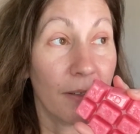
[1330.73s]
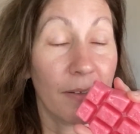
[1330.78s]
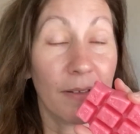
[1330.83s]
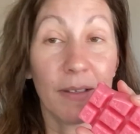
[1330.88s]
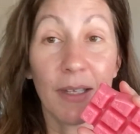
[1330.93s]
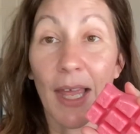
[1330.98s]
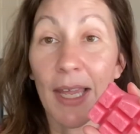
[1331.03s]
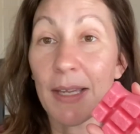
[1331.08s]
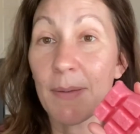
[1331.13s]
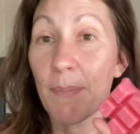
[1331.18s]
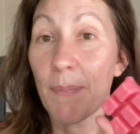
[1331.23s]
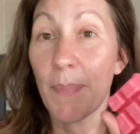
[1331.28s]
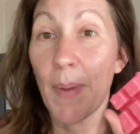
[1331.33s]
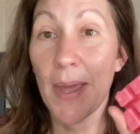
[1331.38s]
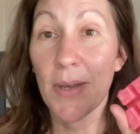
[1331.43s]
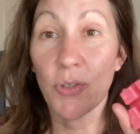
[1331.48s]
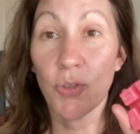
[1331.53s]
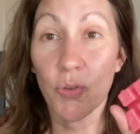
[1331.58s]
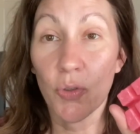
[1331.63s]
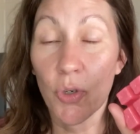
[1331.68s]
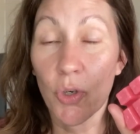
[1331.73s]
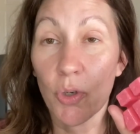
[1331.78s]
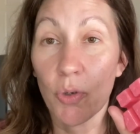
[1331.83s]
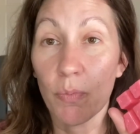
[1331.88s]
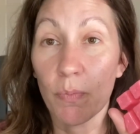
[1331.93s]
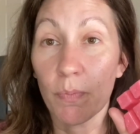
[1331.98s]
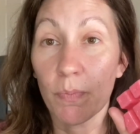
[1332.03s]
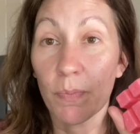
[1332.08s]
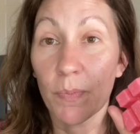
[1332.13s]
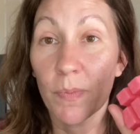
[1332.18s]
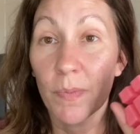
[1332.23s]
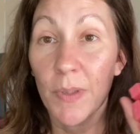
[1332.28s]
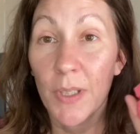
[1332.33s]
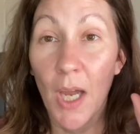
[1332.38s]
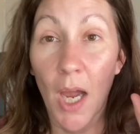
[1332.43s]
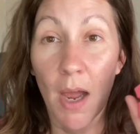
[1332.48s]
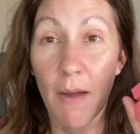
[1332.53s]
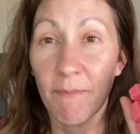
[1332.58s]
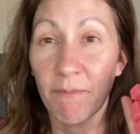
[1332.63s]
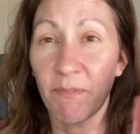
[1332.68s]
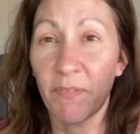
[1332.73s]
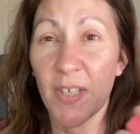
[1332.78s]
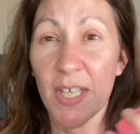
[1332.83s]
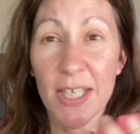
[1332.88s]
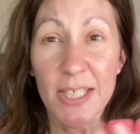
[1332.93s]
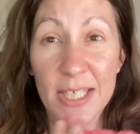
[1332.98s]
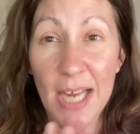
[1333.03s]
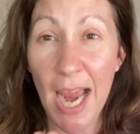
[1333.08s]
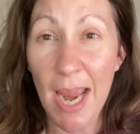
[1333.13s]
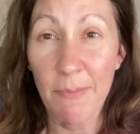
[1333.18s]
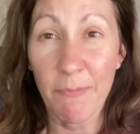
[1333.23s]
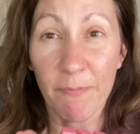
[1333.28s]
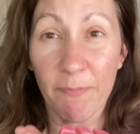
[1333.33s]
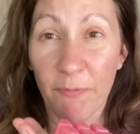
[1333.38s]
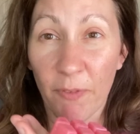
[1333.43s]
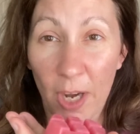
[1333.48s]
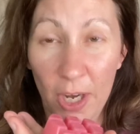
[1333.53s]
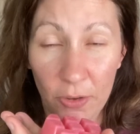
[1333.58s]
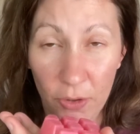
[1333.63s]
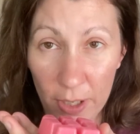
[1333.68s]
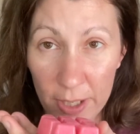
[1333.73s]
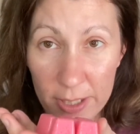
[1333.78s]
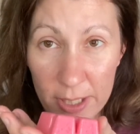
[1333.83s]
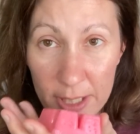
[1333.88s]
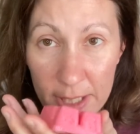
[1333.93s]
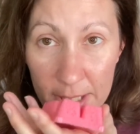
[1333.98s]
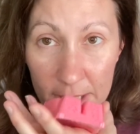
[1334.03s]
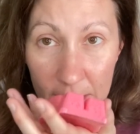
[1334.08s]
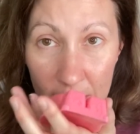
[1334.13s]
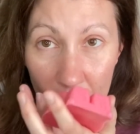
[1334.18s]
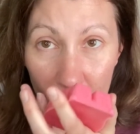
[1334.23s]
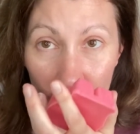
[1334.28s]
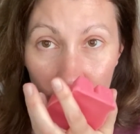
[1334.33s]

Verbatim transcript: like bedroom comfy type fragrance.